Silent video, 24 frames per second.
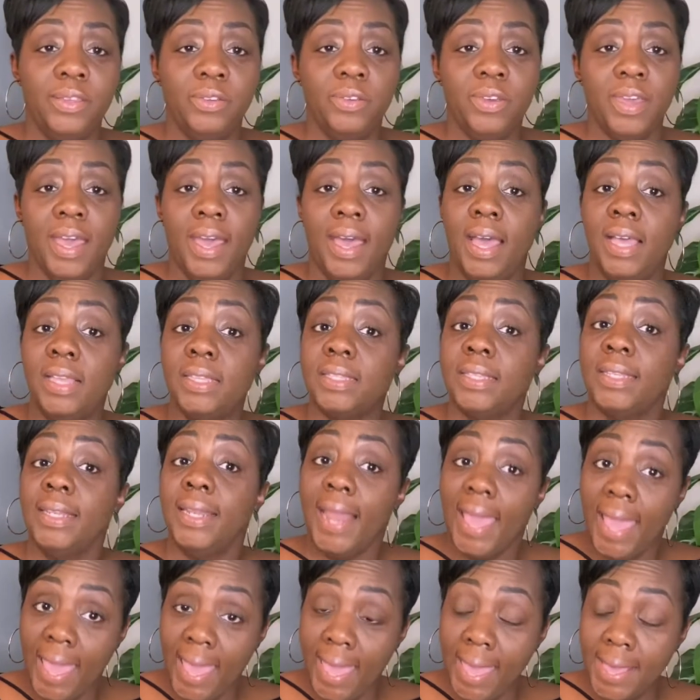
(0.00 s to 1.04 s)
you guys,
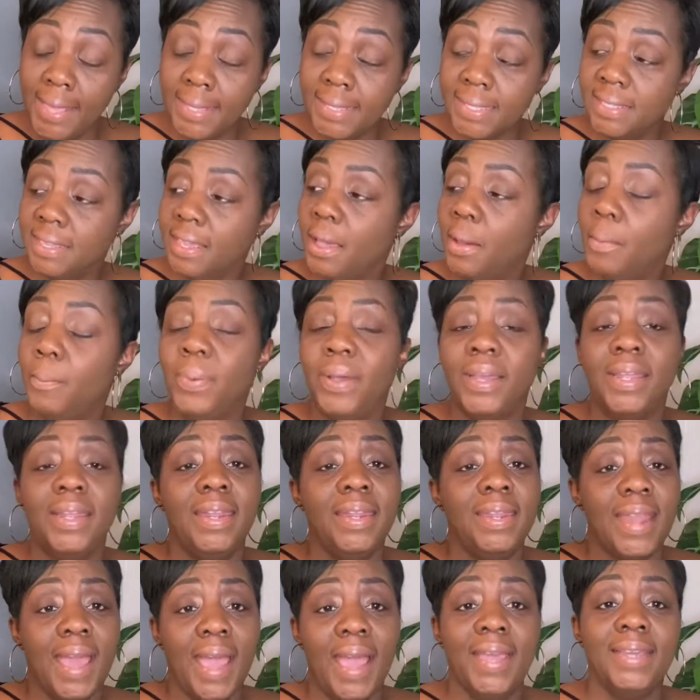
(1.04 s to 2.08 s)
last but
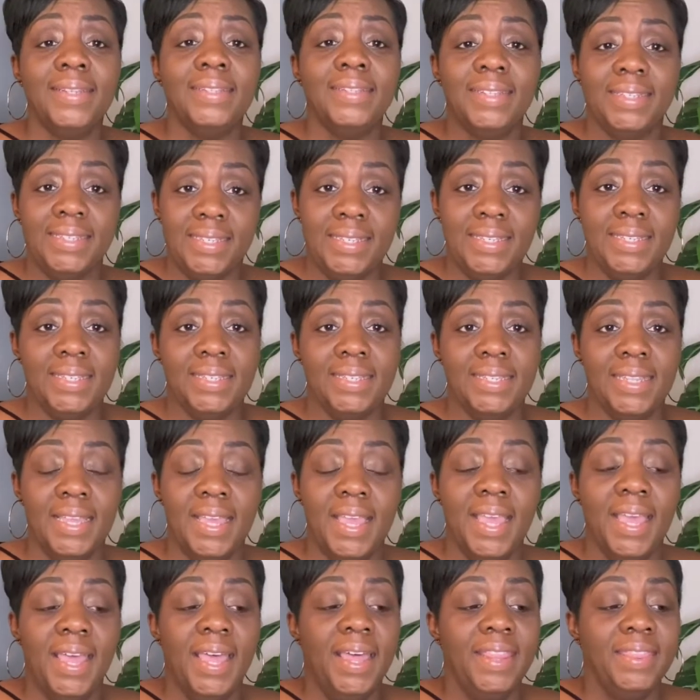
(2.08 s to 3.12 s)
not least,
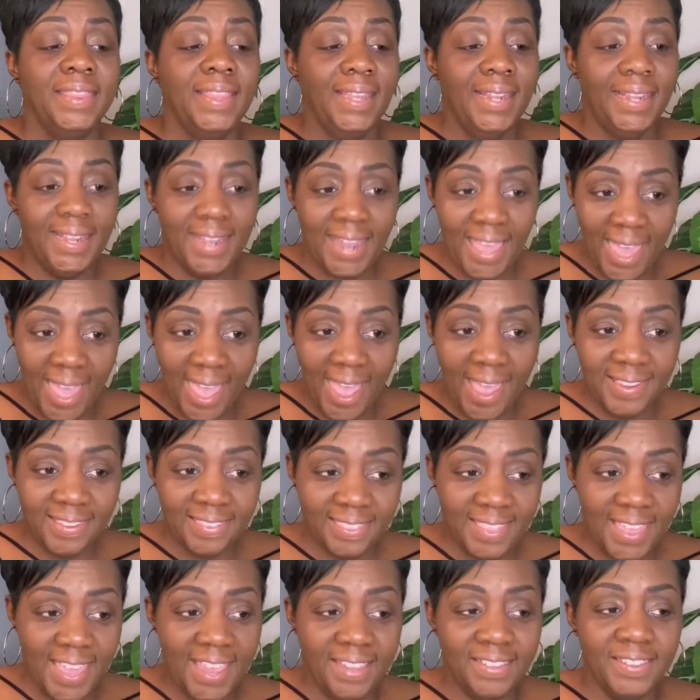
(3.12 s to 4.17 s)
the last
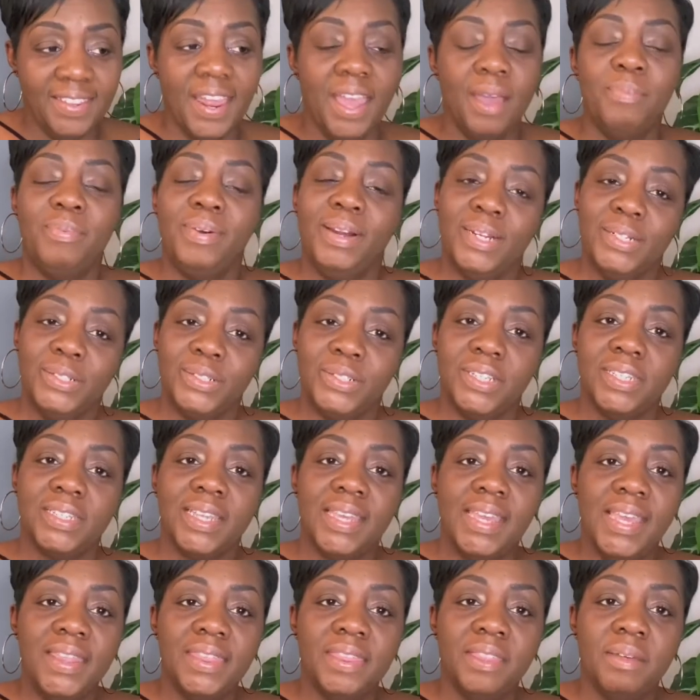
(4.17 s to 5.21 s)
thing that I purchased
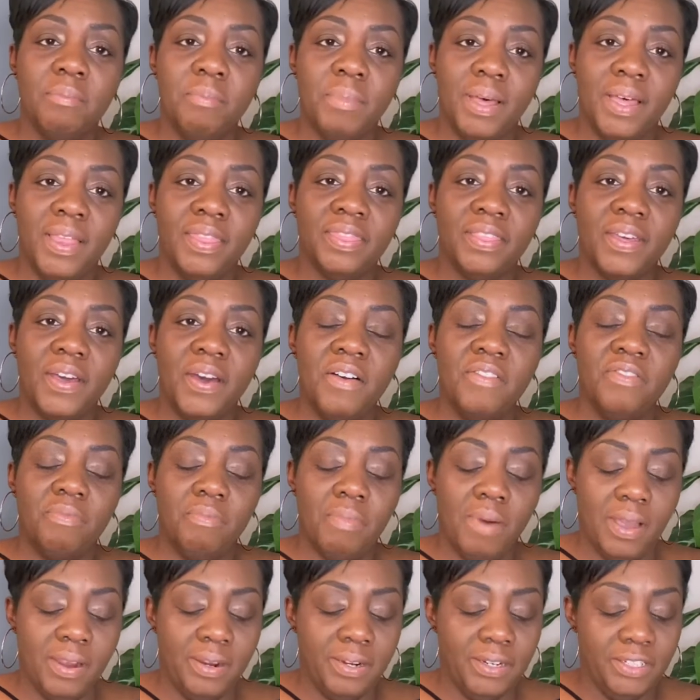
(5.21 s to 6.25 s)
in the month of
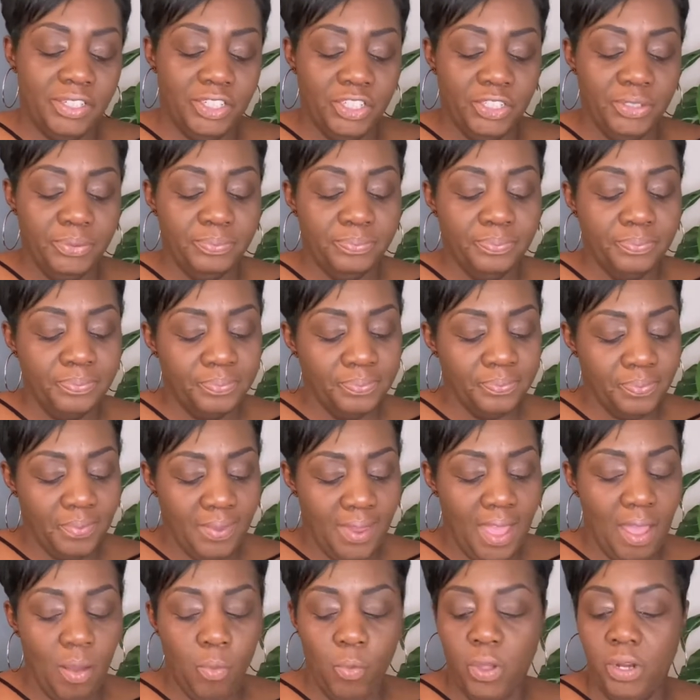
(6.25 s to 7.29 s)
March,
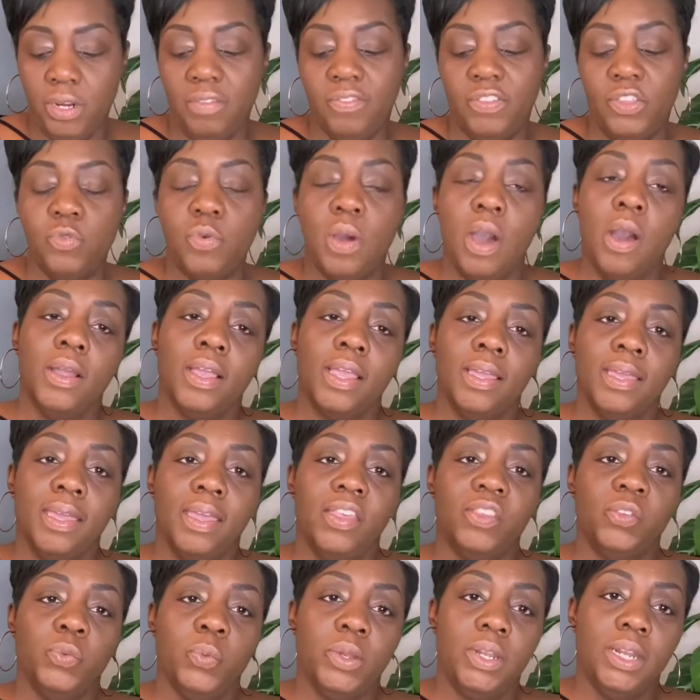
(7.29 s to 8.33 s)
I wonder if you all can
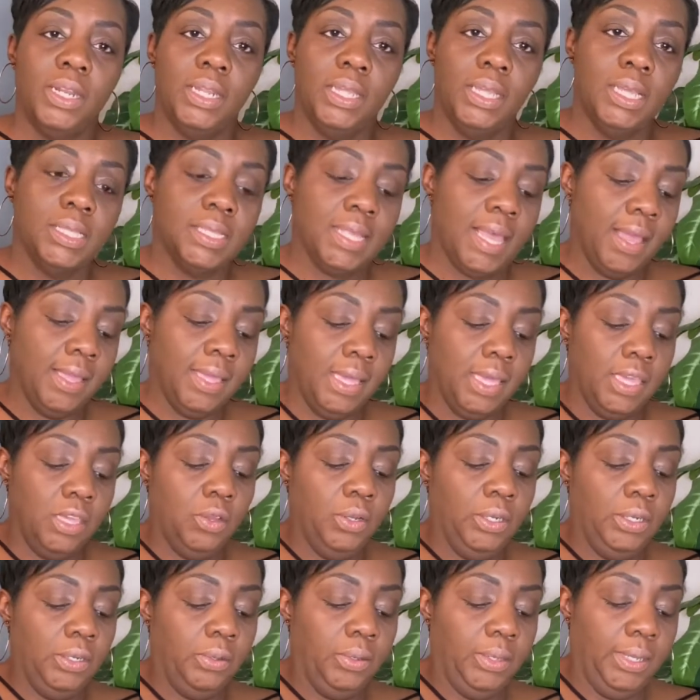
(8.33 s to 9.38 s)
guess what it is. I'll give you a
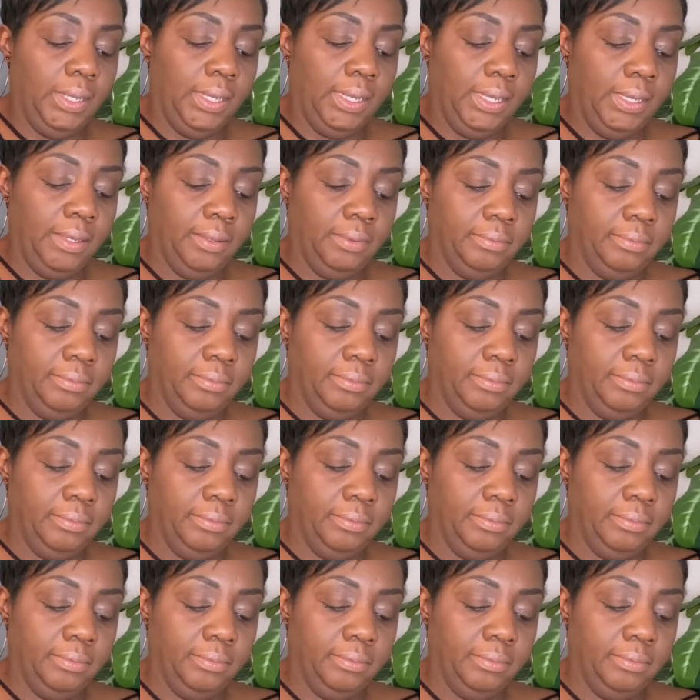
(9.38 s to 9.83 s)
little hint.